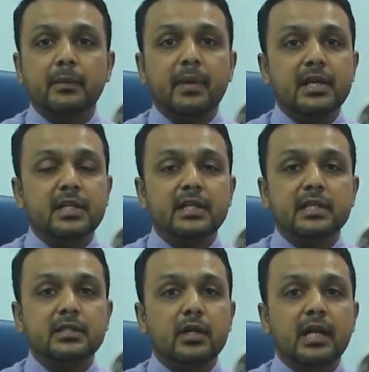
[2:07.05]
The patient
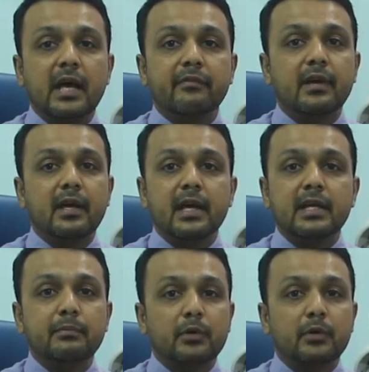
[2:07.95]
does not have any